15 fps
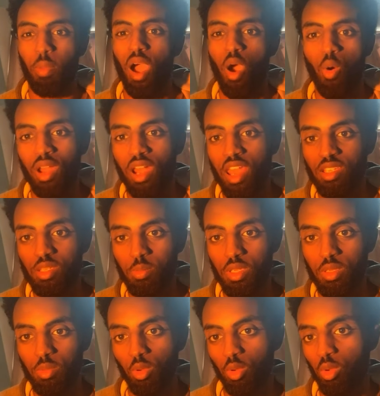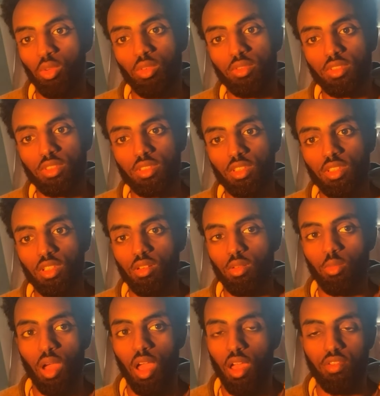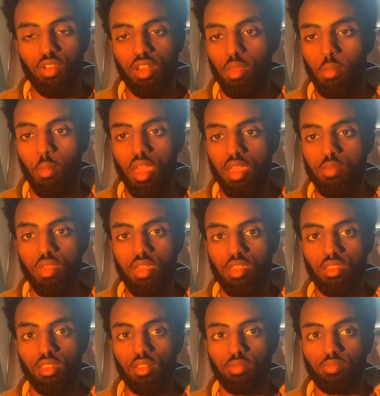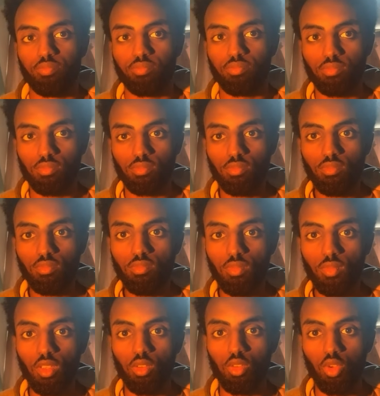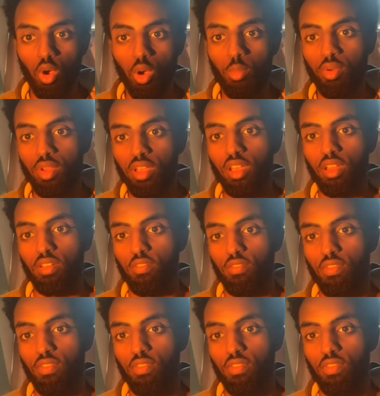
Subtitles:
powerless people, whatever it may be, you're bringing